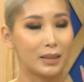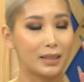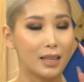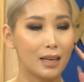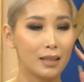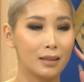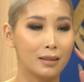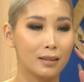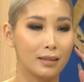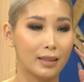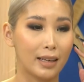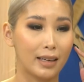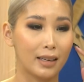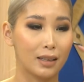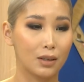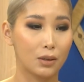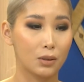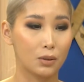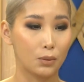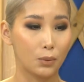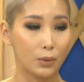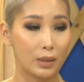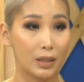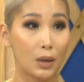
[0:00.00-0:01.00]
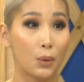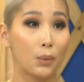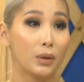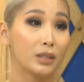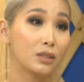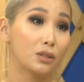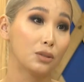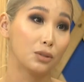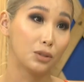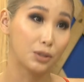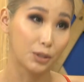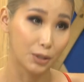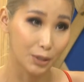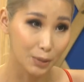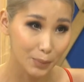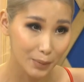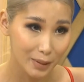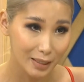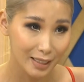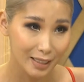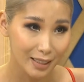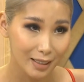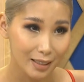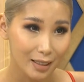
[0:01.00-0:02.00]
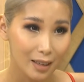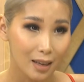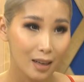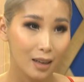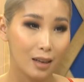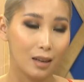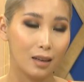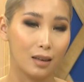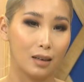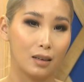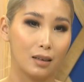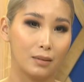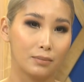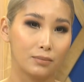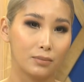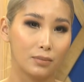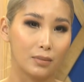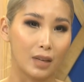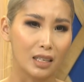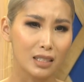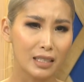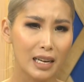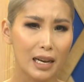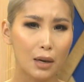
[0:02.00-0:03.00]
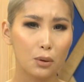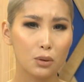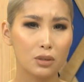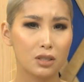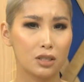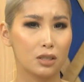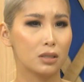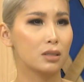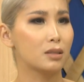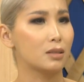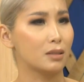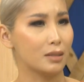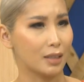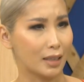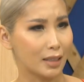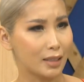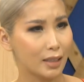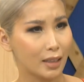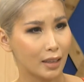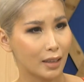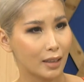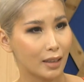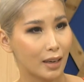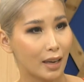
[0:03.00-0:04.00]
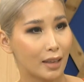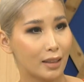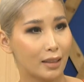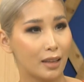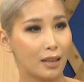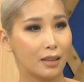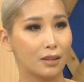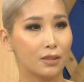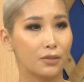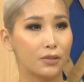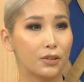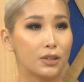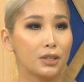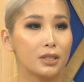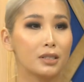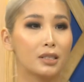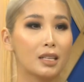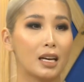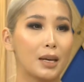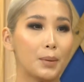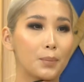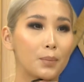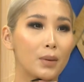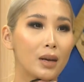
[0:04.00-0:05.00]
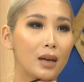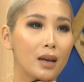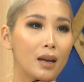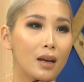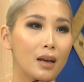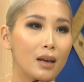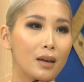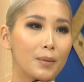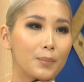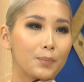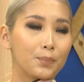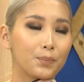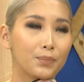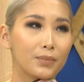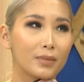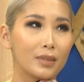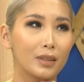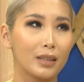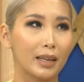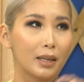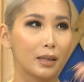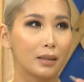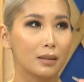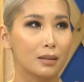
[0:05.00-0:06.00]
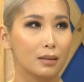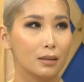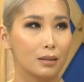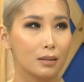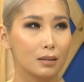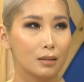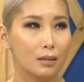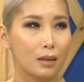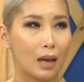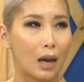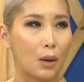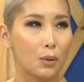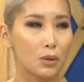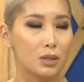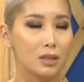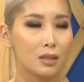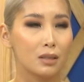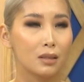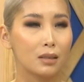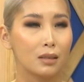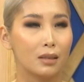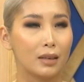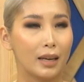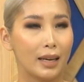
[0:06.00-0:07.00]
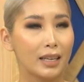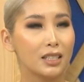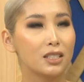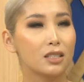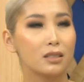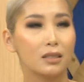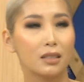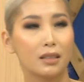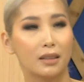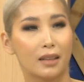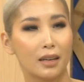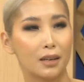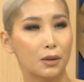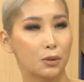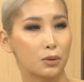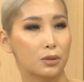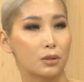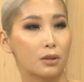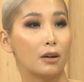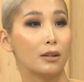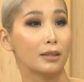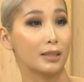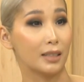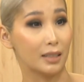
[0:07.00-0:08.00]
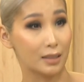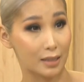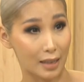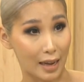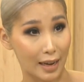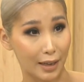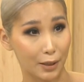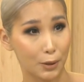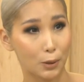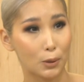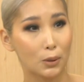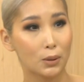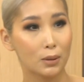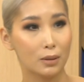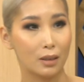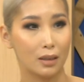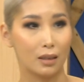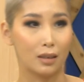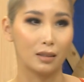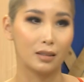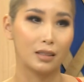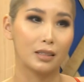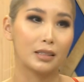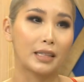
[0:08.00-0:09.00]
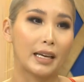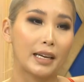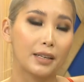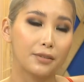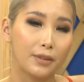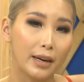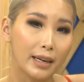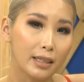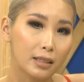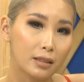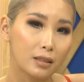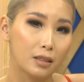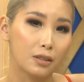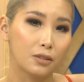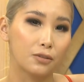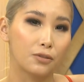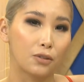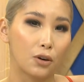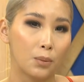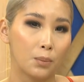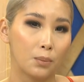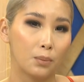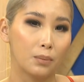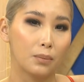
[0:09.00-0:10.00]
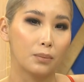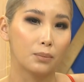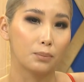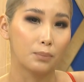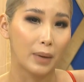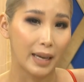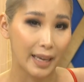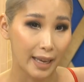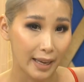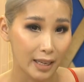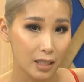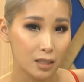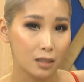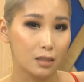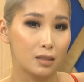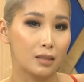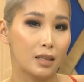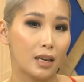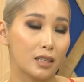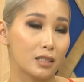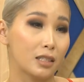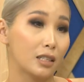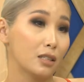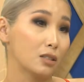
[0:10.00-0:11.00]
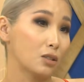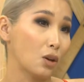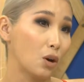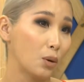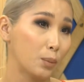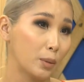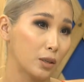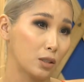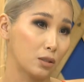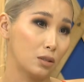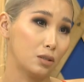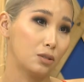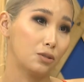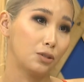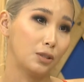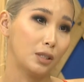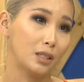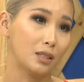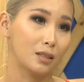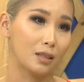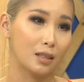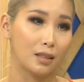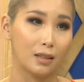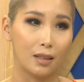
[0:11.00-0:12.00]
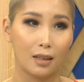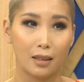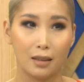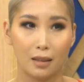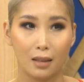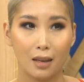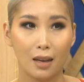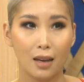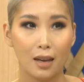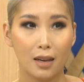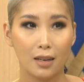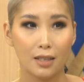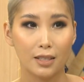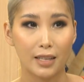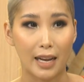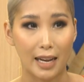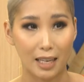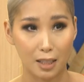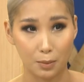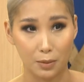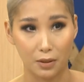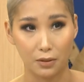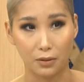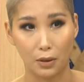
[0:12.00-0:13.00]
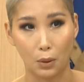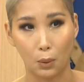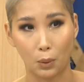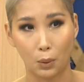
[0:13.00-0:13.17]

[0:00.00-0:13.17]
then, like, when I went to Germany, actually I was just studying, and then the first time, like, I was in an agency there, was called Isayo. The director from my agency actually saw me on the streets, and then she asked me if